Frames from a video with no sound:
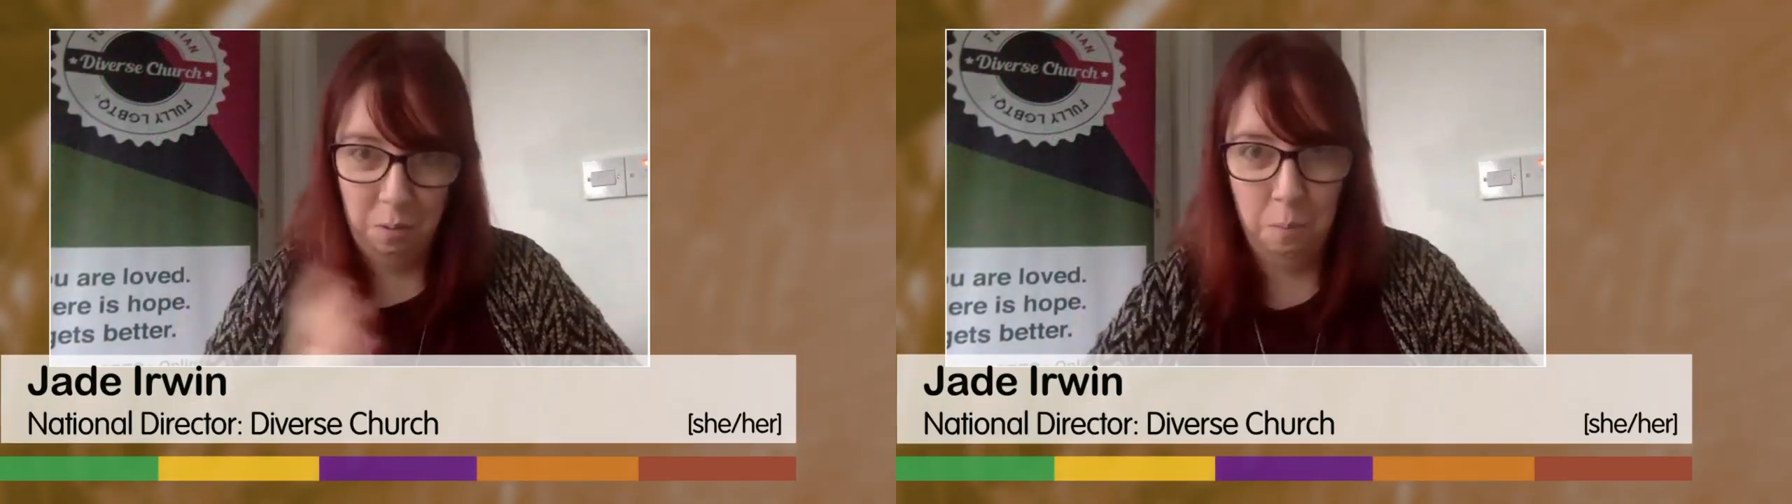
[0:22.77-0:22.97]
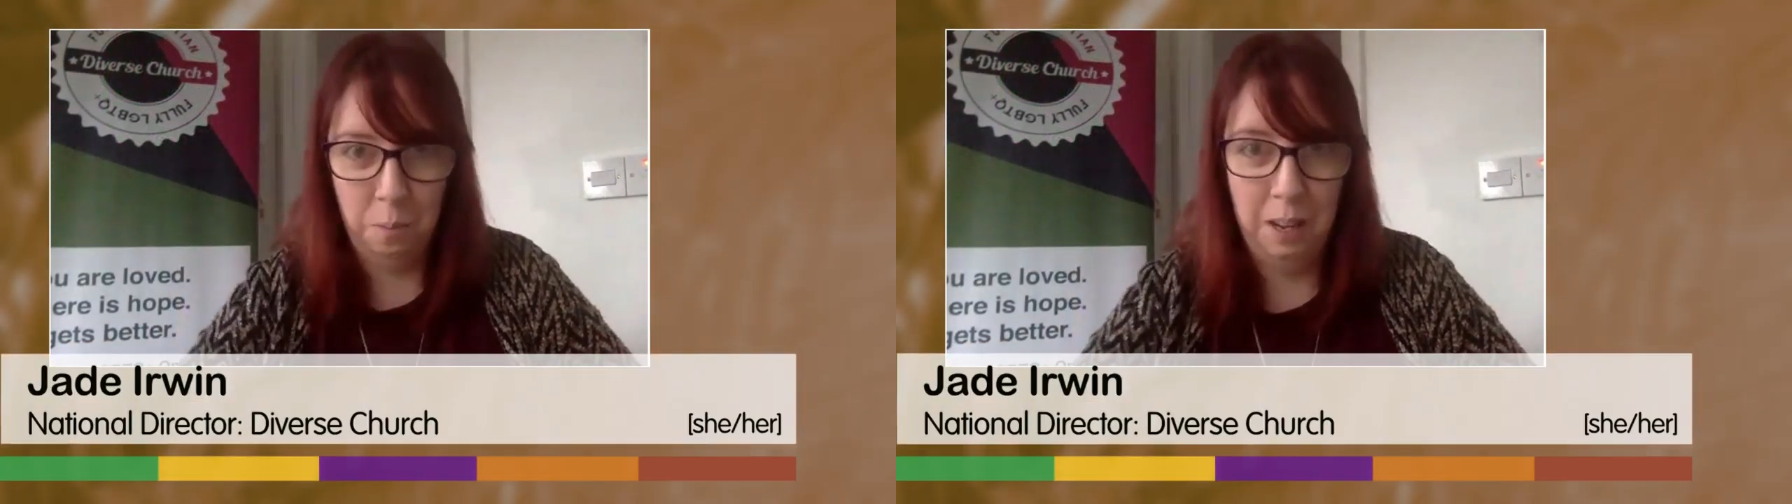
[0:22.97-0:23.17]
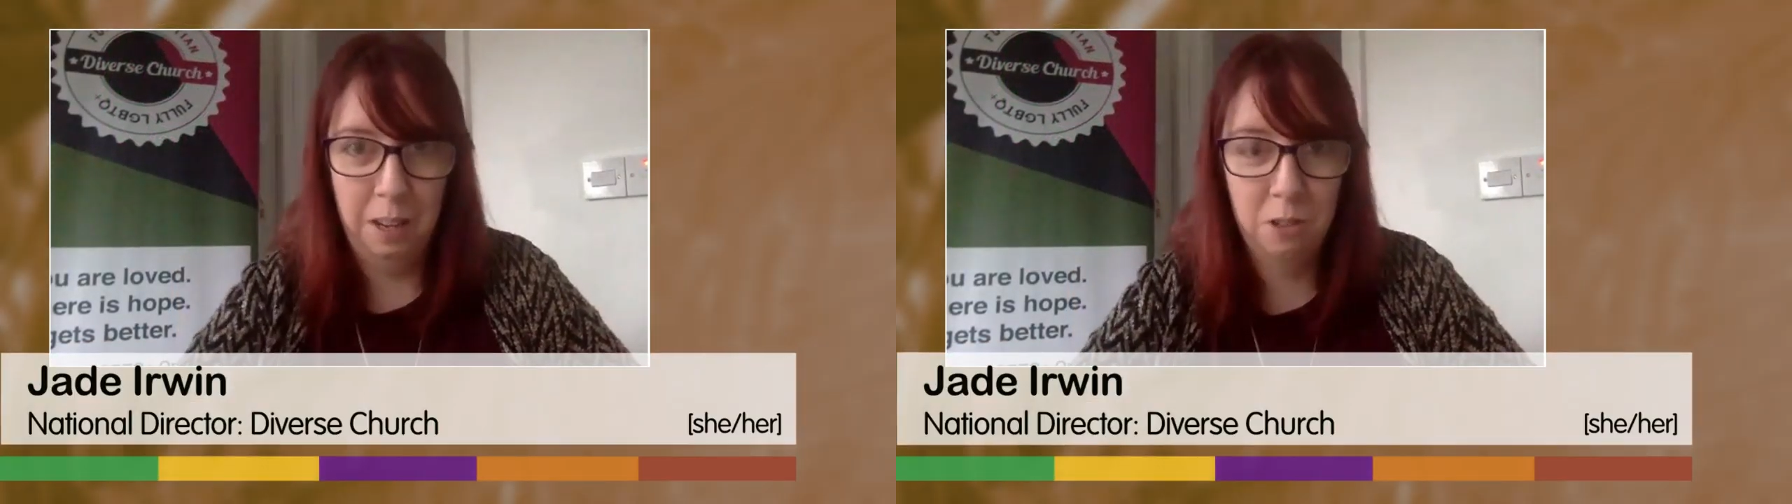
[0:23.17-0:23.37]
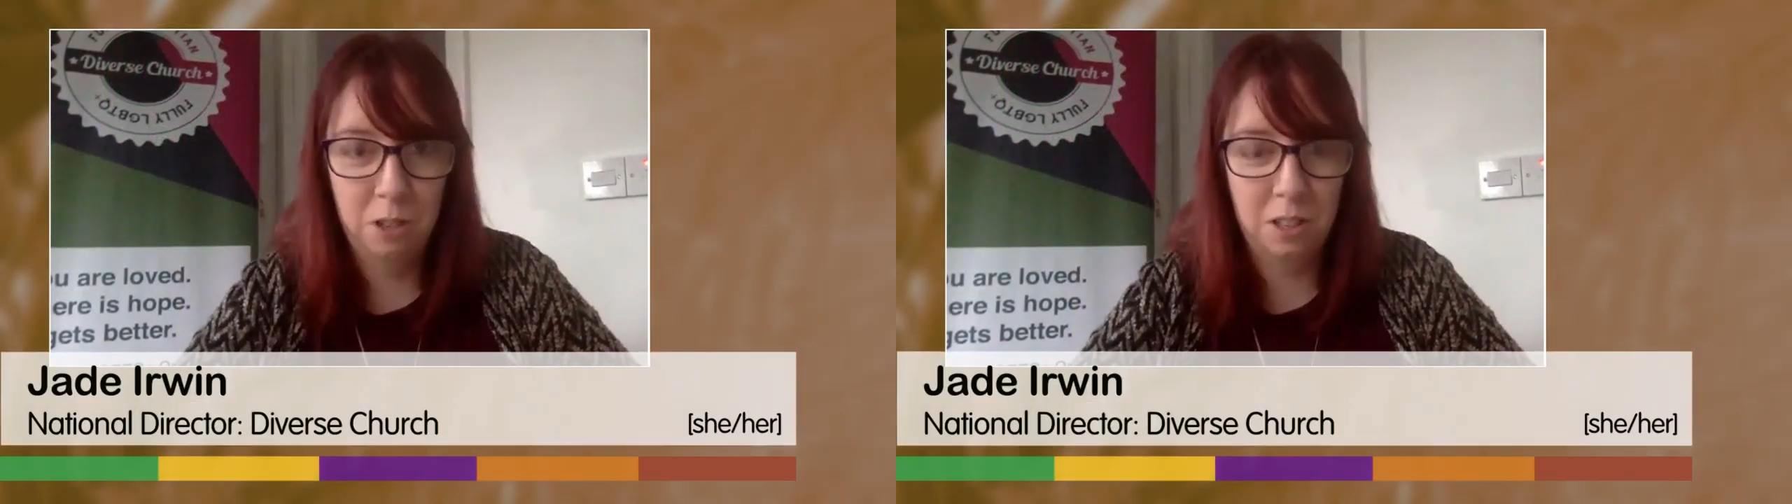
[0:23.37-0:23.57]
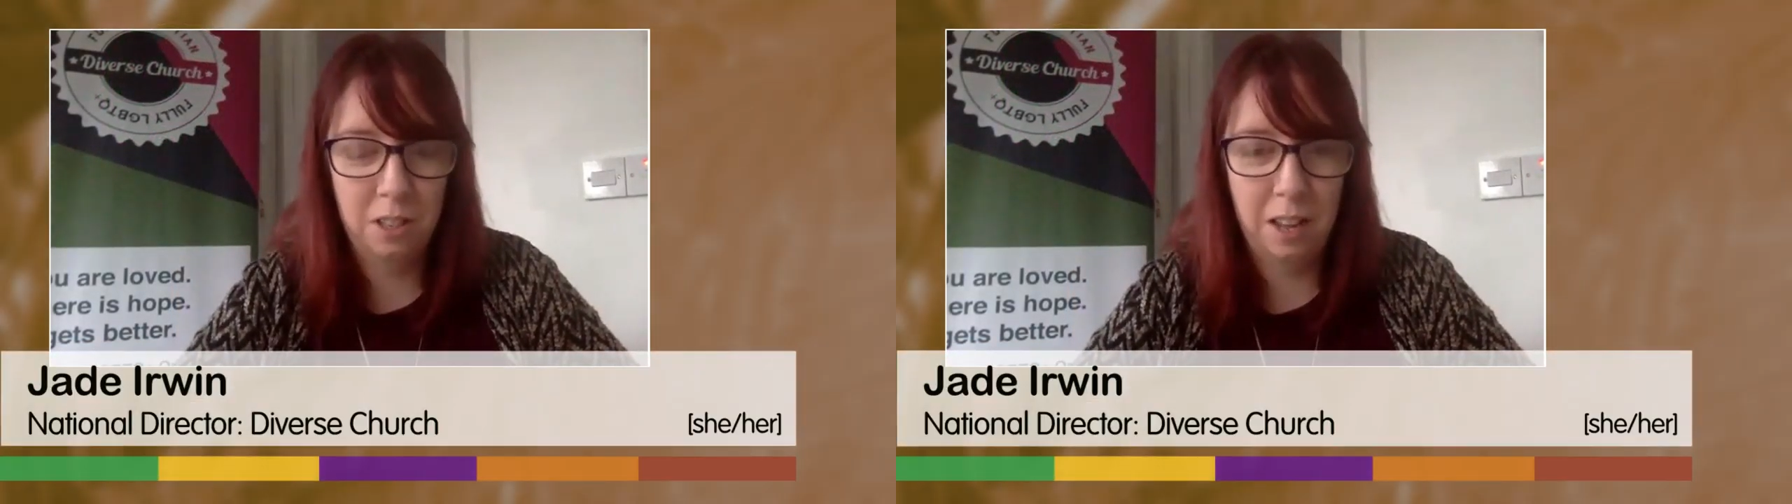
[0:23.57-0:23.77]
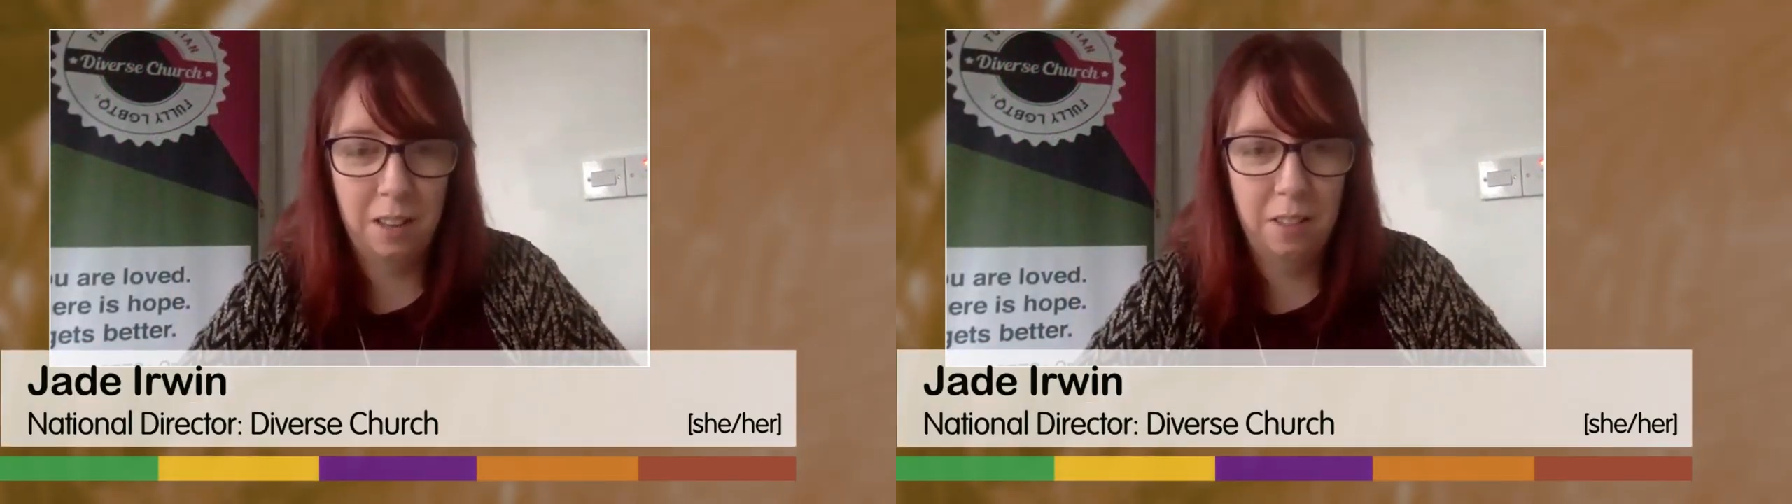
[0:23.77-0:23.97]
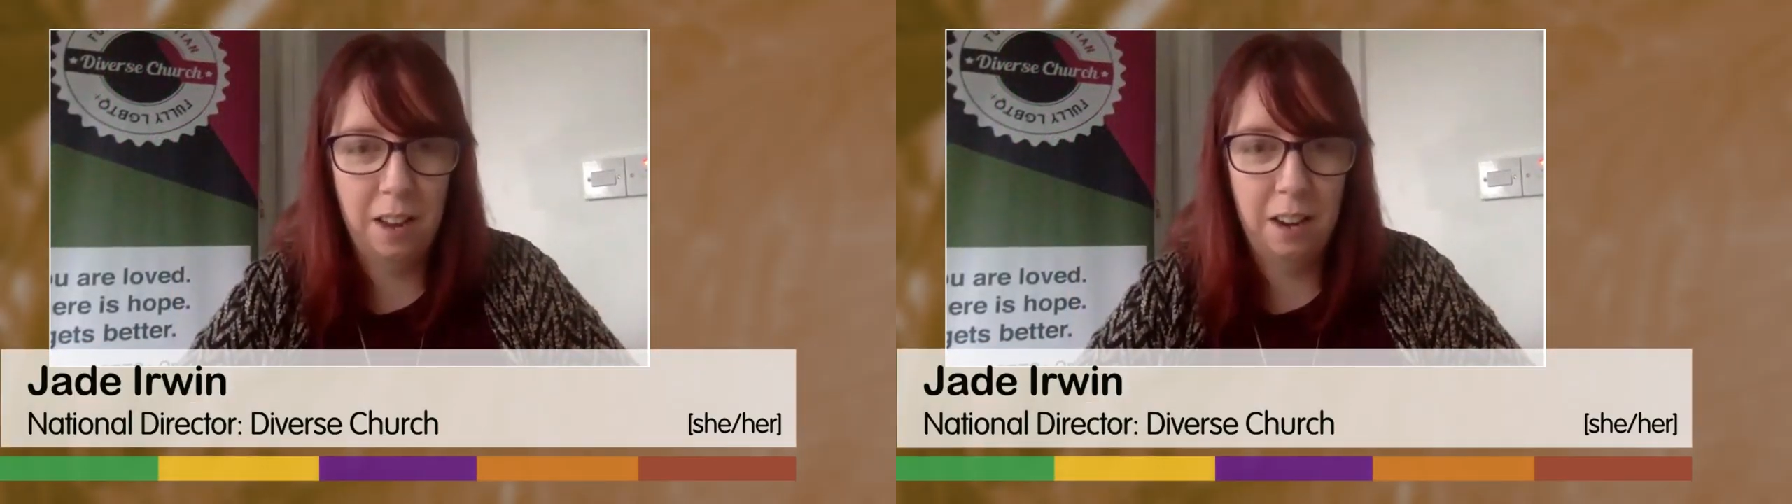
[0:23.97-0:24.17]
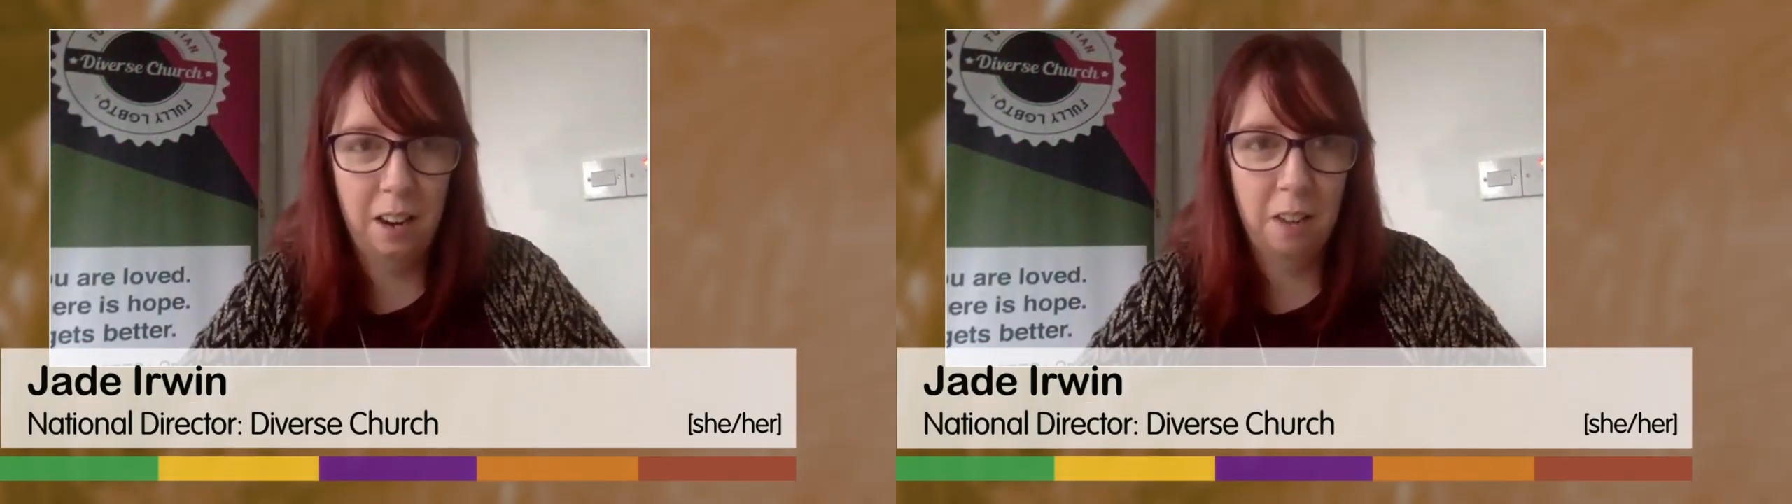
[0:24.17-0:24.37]
Bingo just said
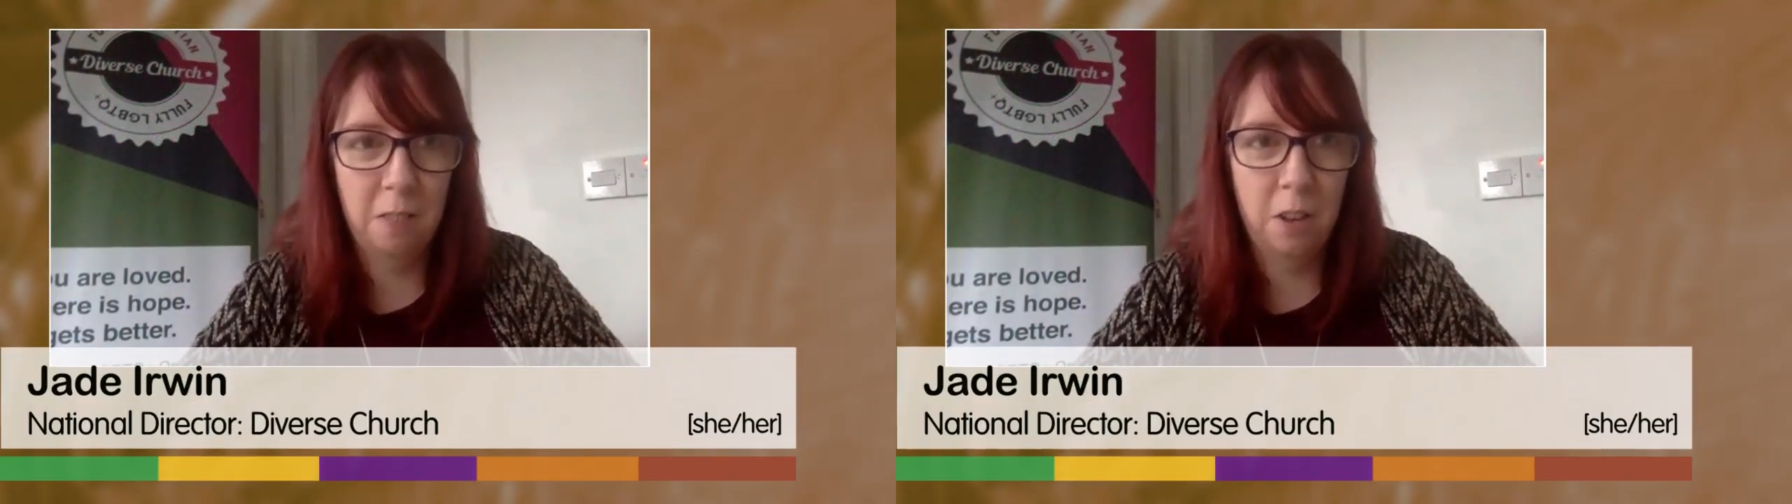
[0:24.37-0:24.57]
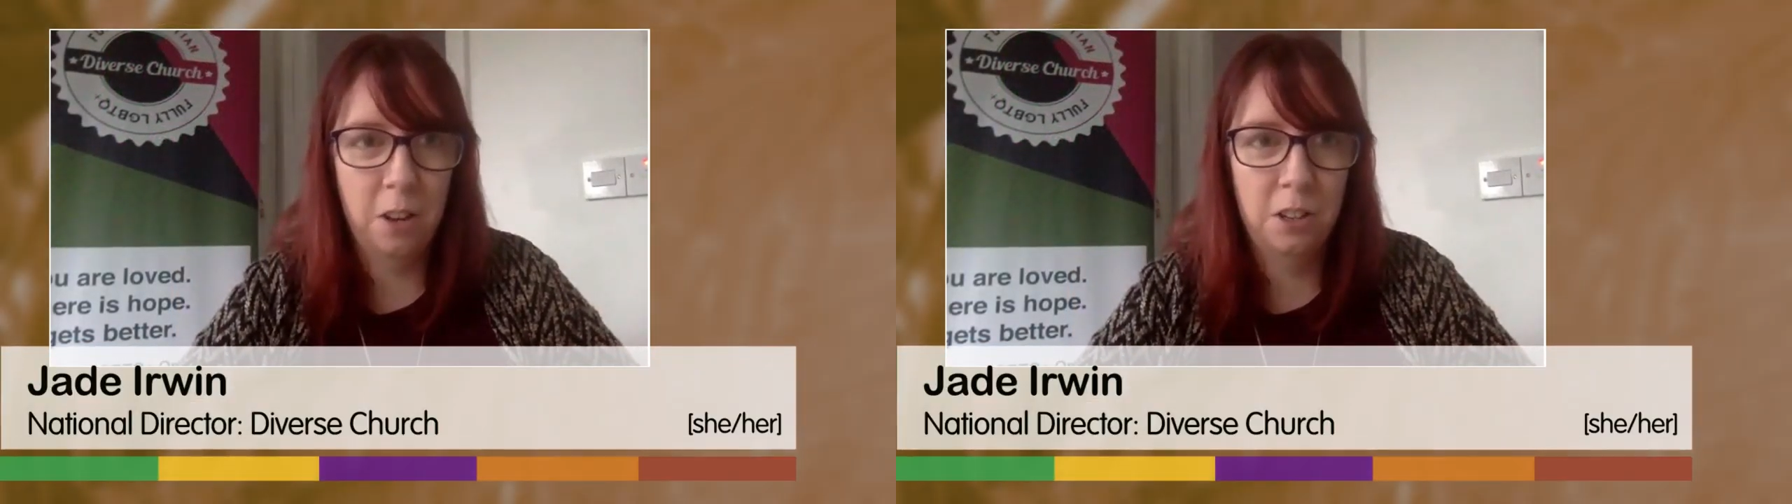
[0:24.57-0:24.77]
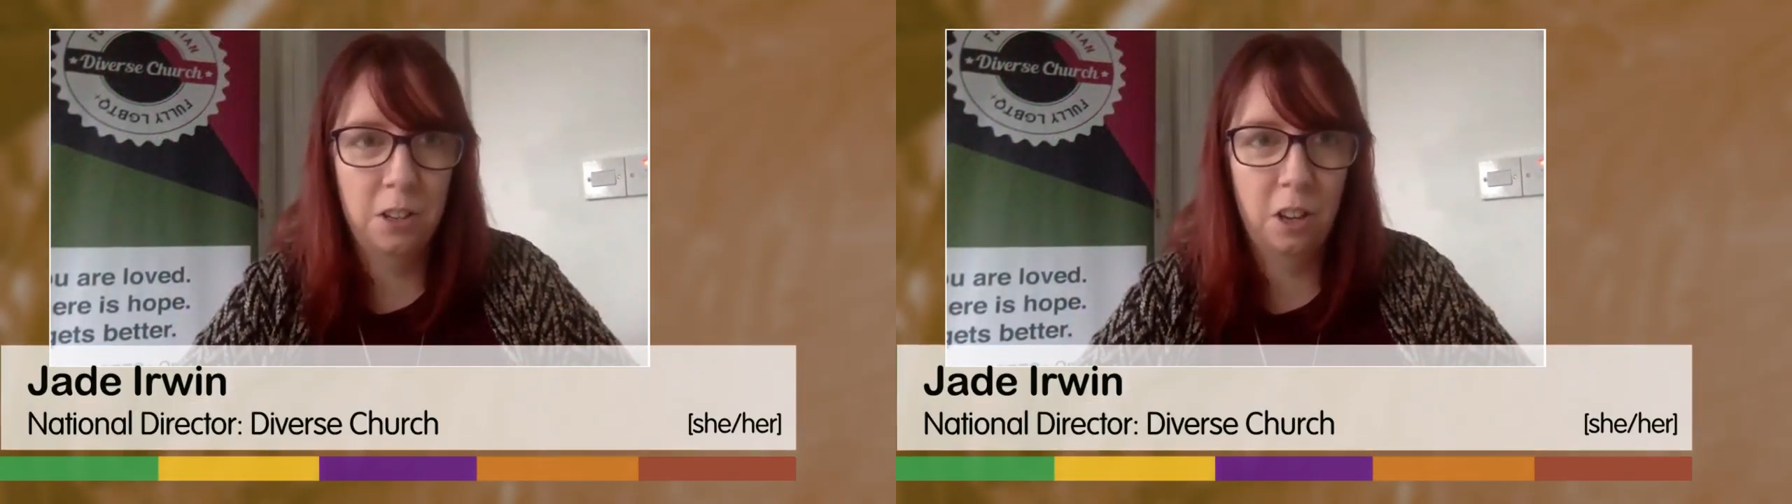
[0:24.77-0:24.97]
there around